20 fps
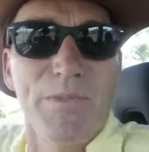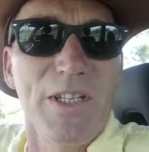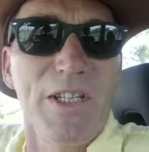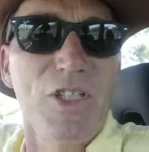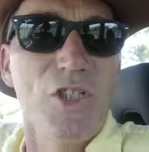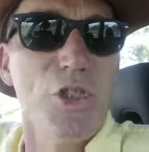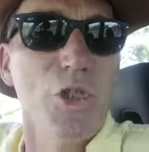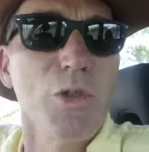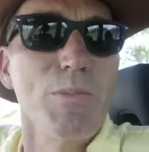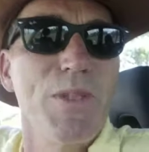
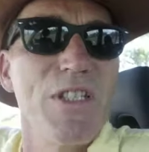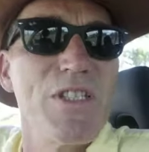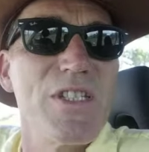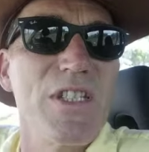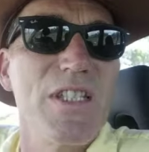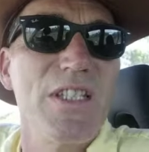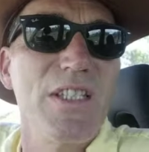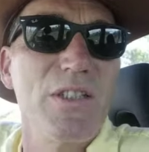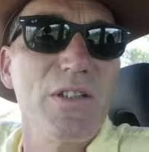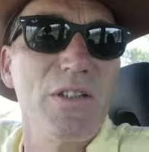It should be
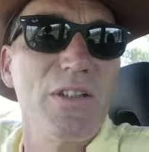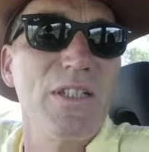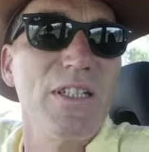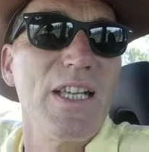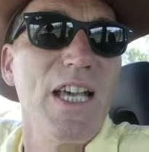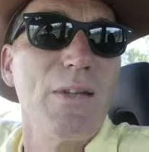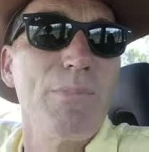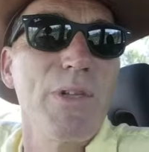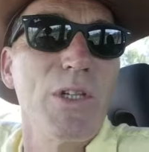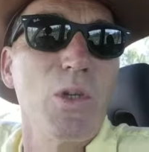sealed,
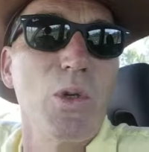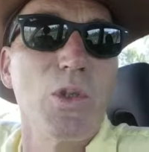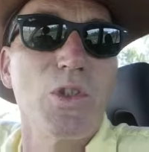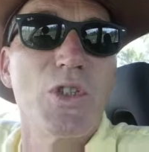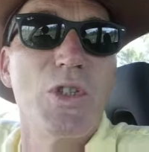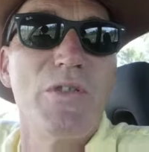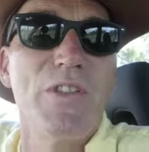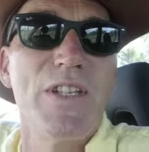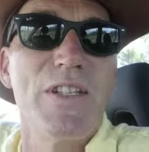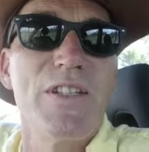and
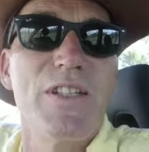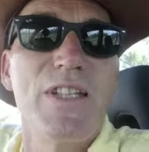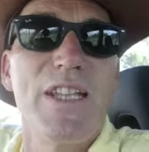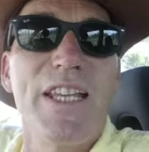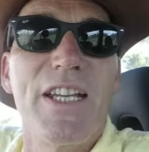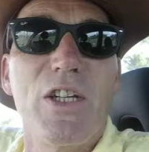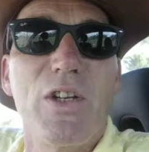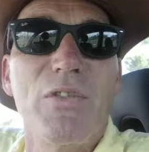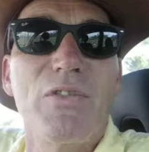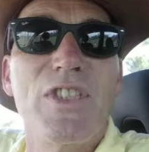because of this
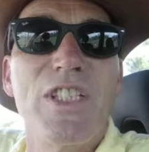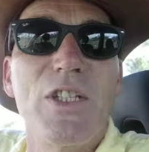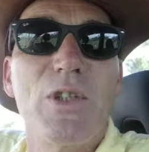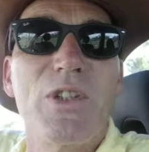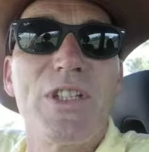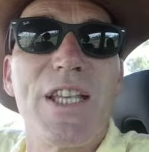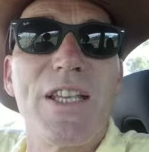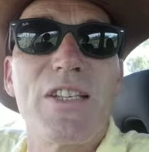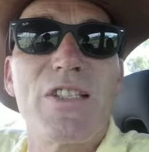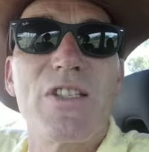layer of
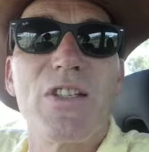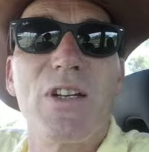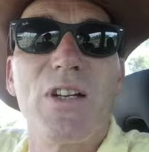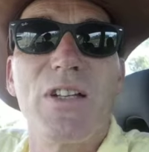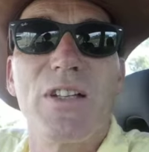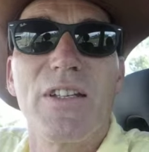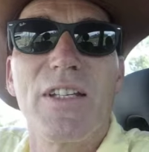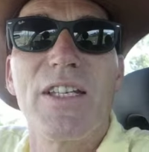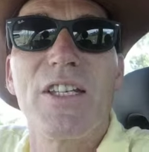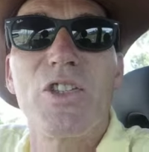
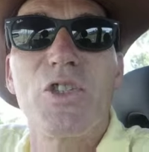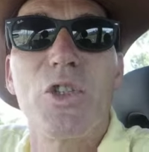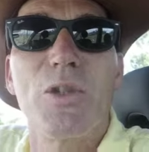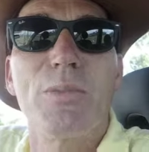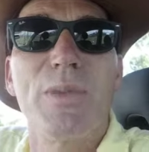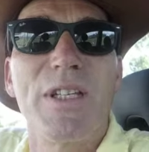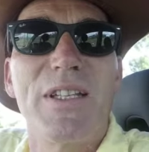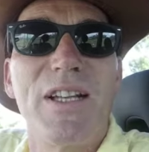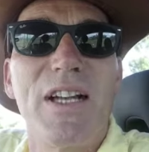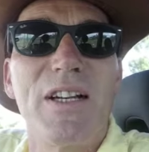geotextile, it
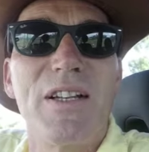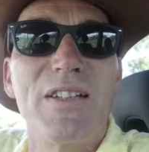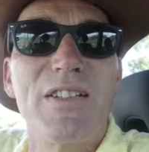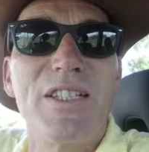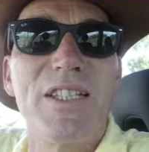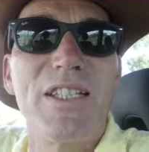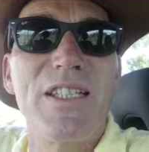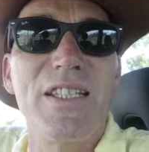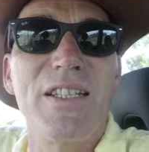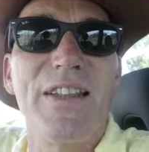should be
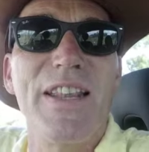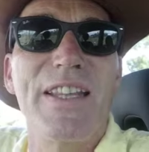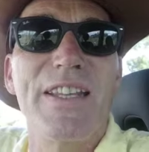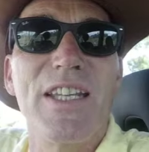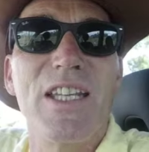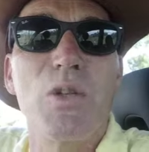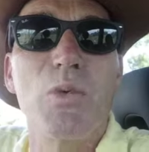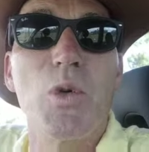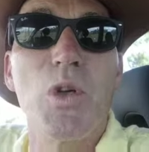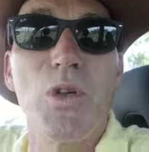guaranteed that
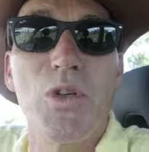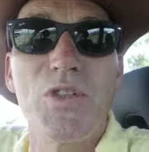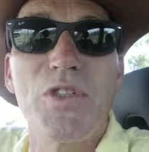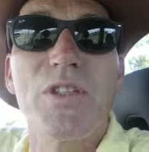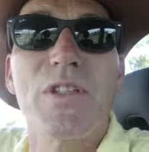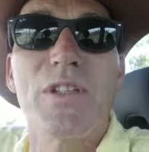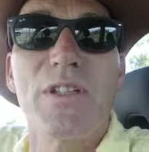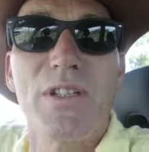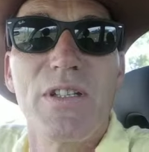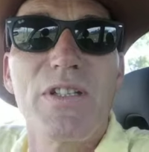it
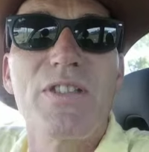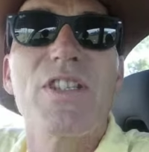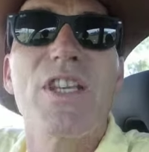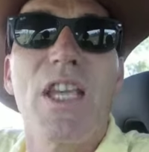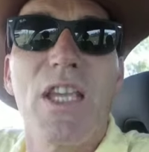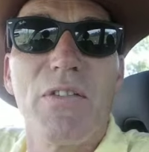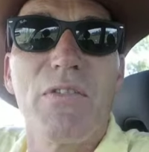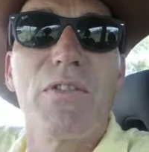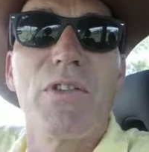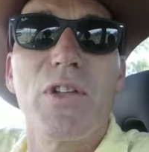was
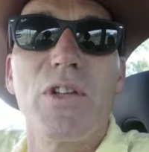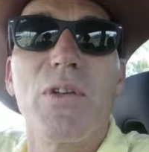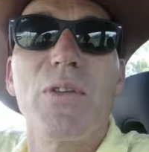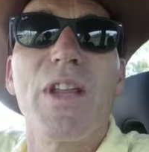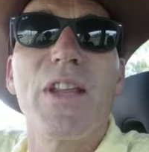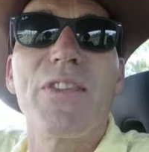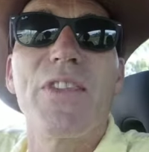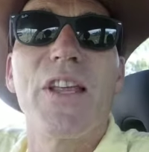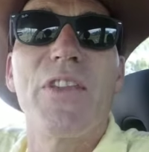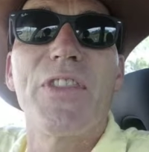safe,
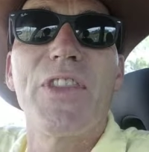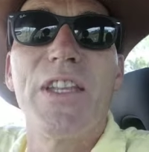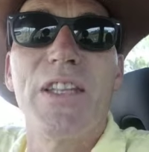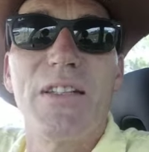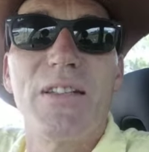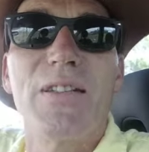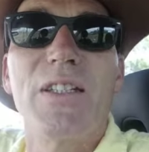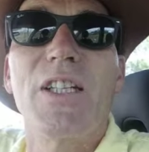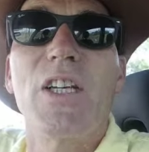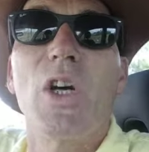that
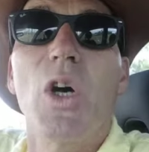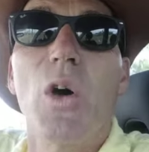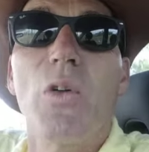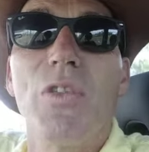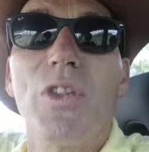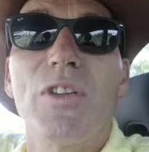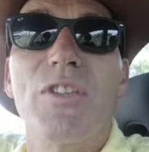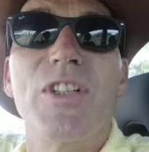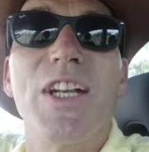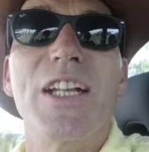nothing
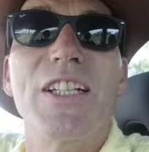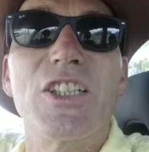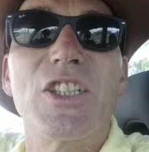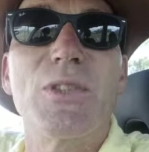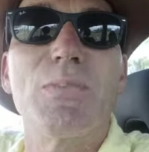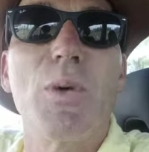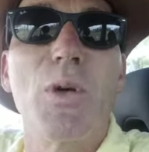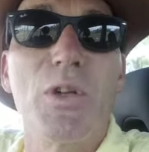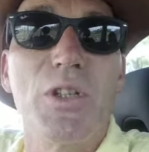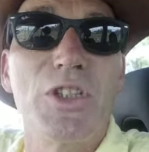of the dredge
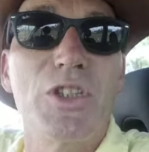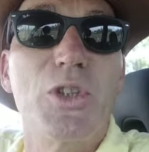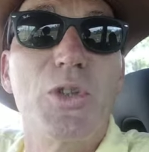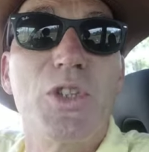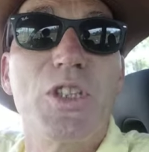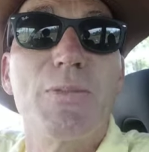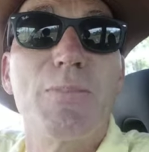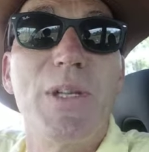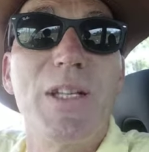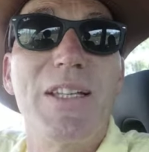spoil
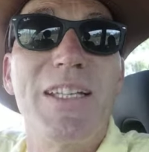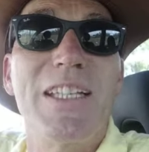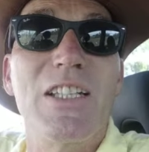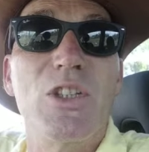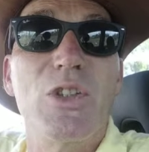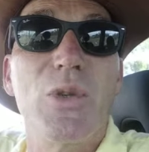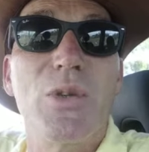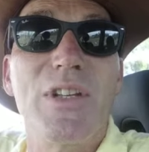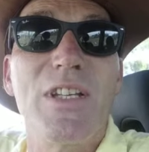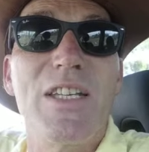should spill
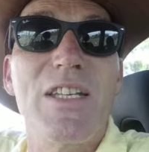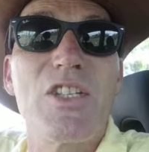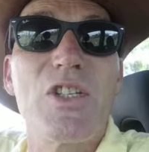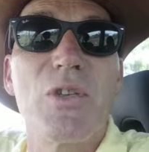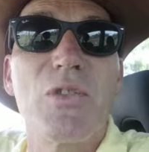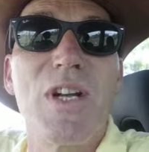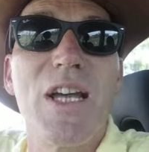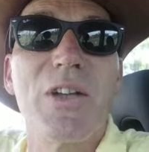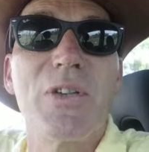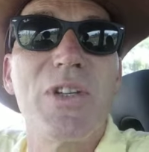into the
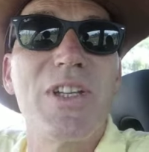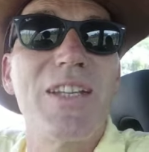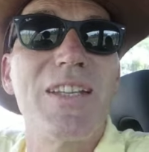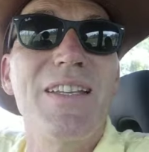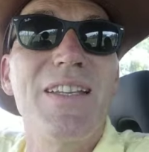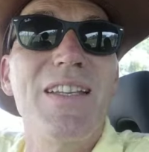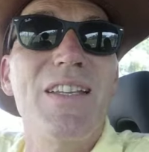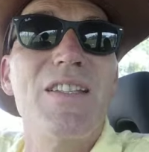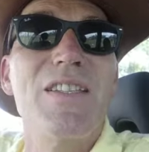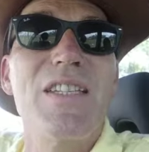
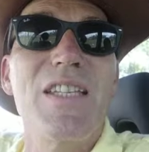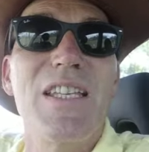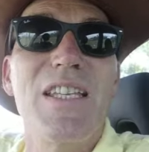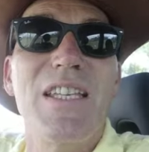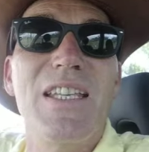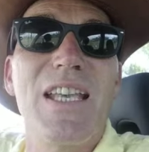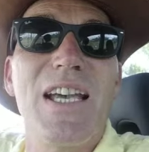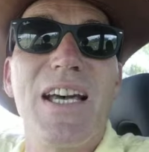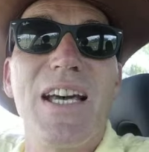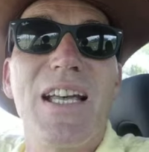surrounding
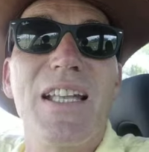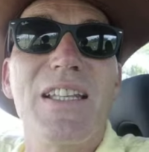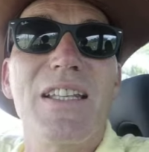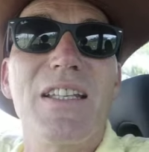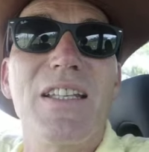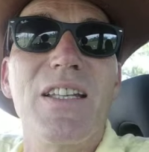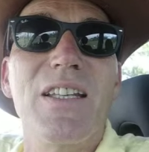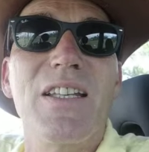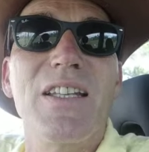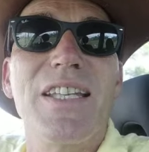sea
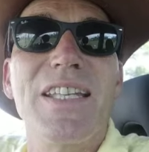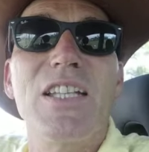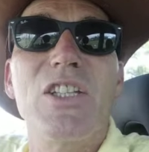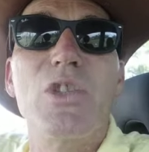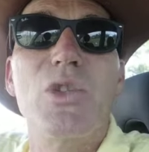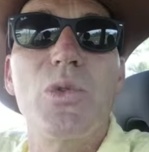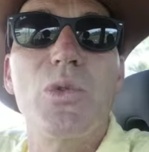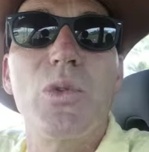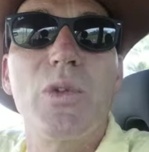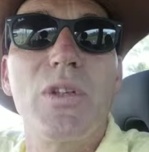and lead
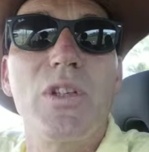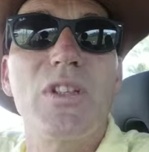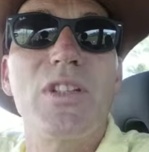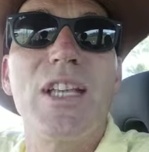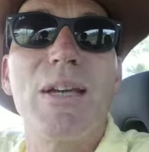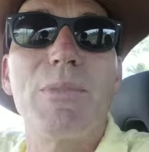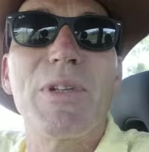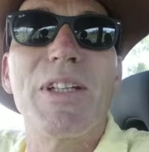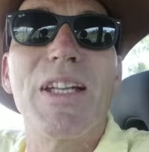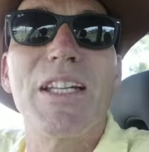to
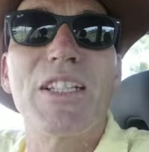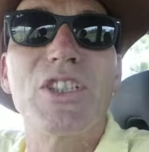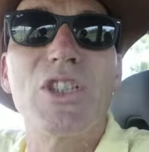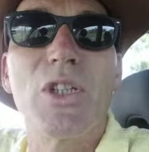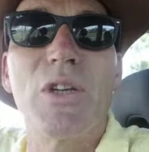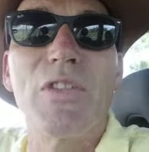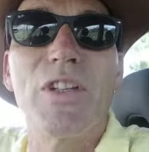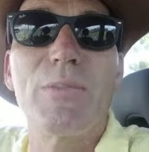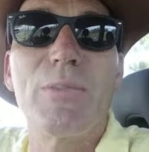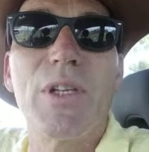
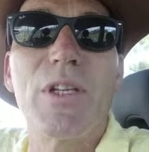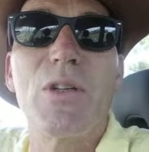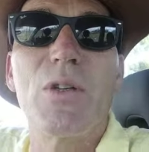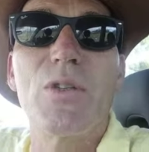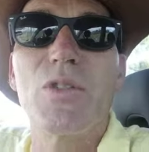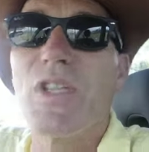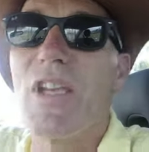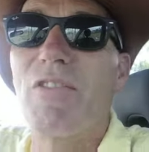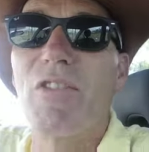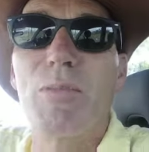contamination of it,
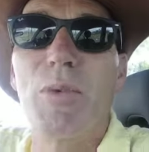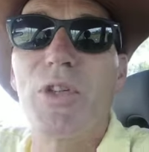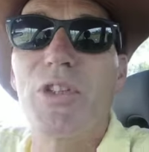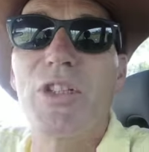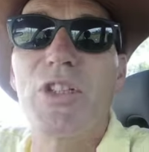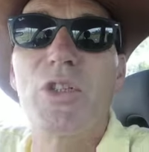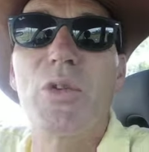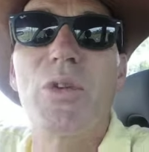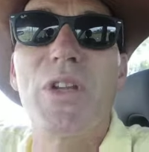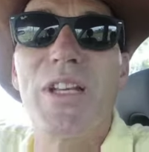because
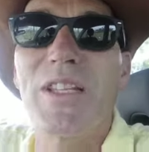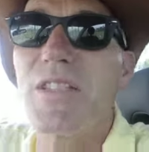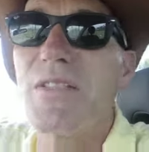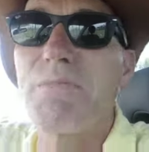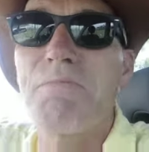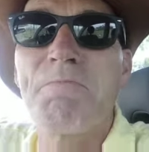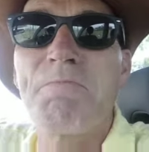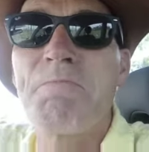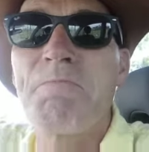everybody knew that